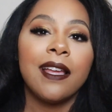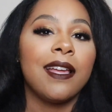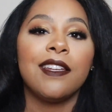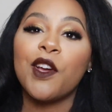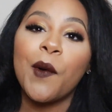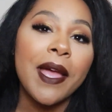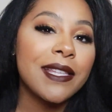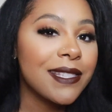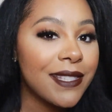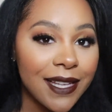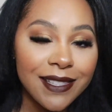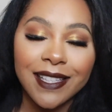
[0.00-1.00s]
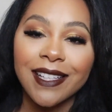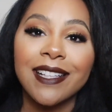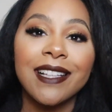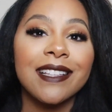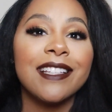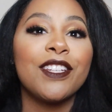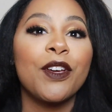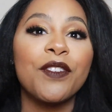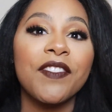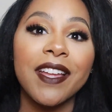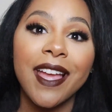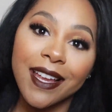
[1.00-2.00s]
and don't hesitate to click the
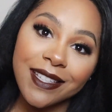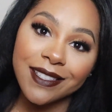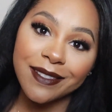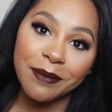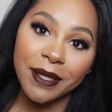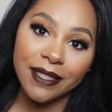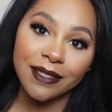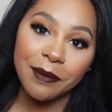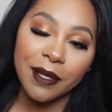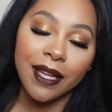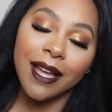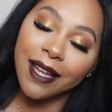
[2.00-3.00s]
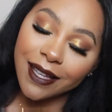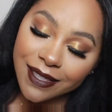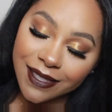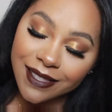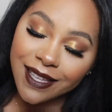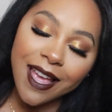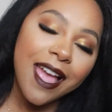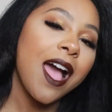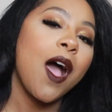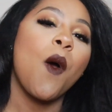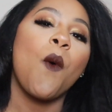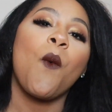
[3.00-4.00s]
notification button, because
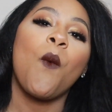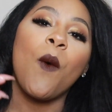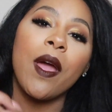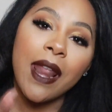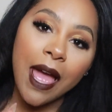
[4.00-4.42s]
when